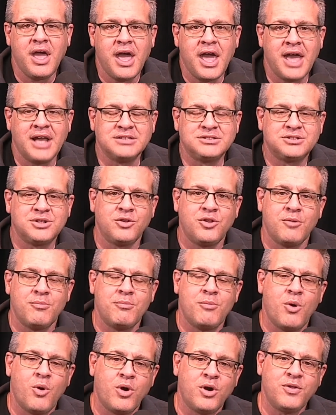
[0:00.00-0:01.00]
And so the
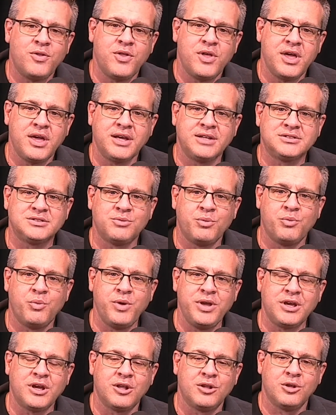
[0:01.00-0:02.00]
more things
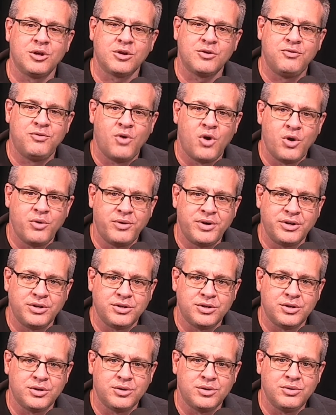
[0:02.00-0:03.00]
we can look forward
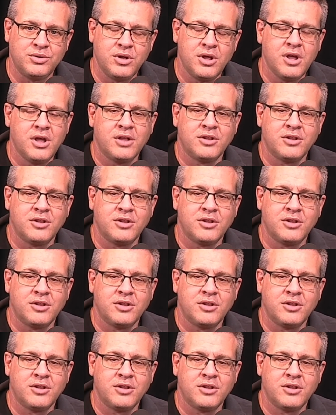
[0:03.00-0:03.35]
to,